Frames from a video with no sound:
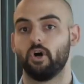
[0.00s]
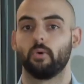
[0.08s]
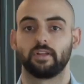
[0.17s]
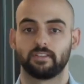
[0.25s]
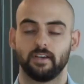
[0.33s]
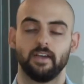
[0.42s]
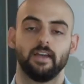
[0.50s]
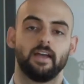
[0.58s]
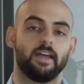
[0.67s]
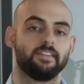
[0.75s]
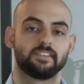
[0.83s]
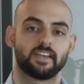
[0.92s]
you know it.
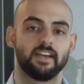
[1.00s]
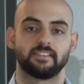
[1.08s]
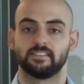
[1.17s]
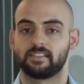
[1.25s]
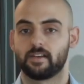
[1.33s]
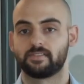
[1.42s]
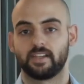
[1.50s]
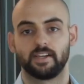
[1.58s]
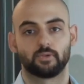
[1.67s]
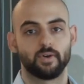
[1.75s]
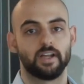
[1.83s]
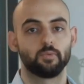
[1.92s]
In this case, instead of
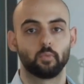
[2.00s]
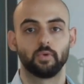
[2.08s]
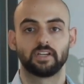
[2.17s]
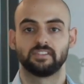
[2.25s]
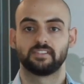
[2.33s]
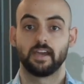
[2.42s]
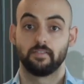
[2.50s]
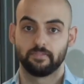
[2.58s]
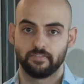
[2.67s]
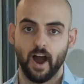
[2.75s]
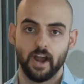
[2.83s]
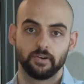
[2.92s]
saying red, we could say
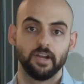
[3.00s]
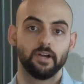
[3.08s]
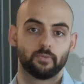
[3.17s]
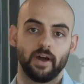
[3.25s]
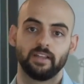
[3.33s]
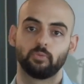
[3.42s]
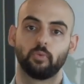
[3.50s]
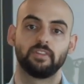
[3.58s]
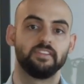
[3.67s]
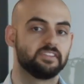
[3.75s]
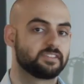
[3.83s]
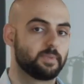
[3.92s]
fiery red
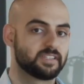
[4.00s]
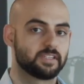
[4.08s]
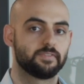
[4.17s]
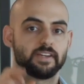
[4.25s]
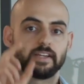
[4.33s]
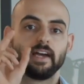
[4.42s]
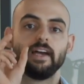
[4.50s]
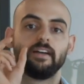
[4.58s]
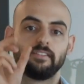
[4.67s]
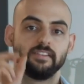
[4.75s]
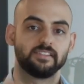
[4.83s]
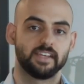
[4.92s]
with the specific
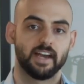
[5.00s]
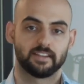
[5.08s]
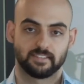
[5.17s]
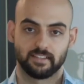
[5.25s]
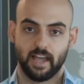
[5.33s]
T C X